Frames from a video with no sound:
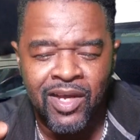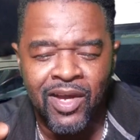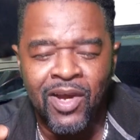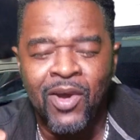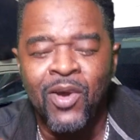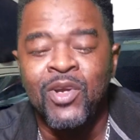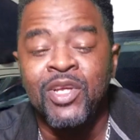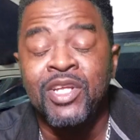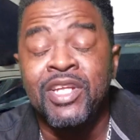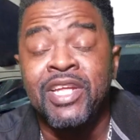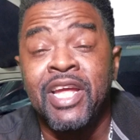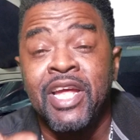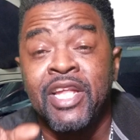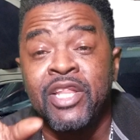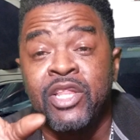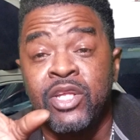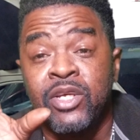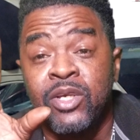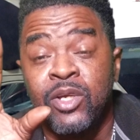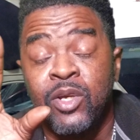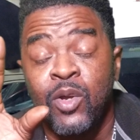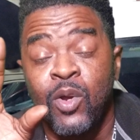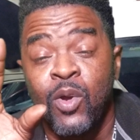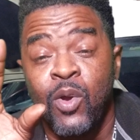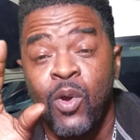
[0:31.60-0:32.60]
He got
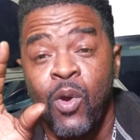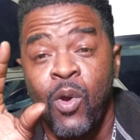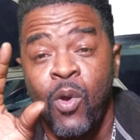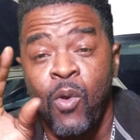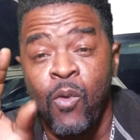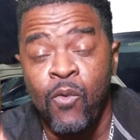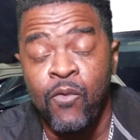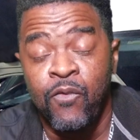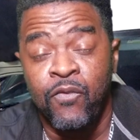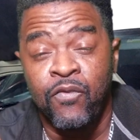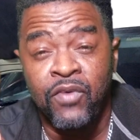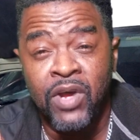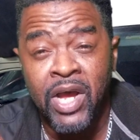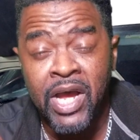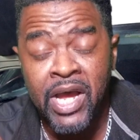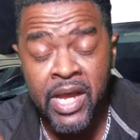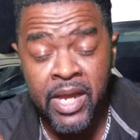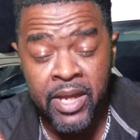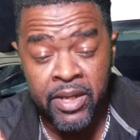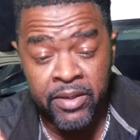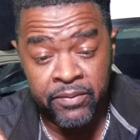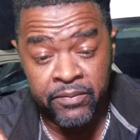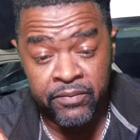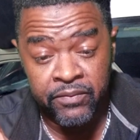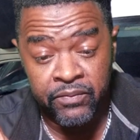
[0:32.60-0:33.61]
the
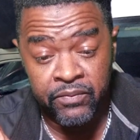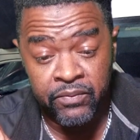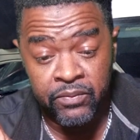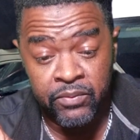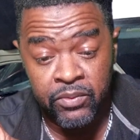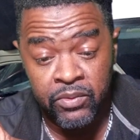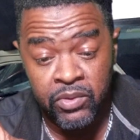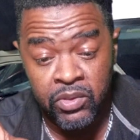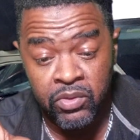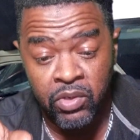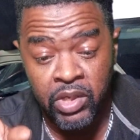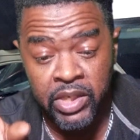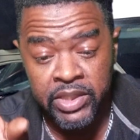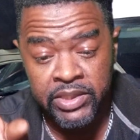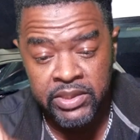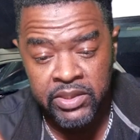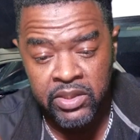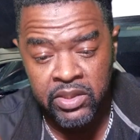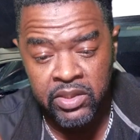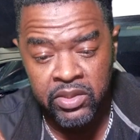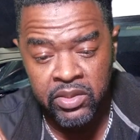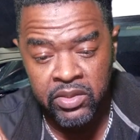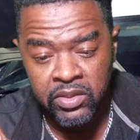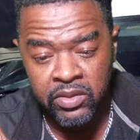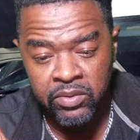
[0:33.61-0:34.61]
05
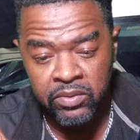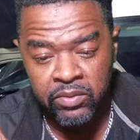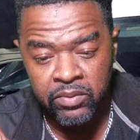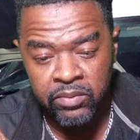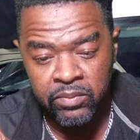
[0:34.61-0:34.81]
Chrysler,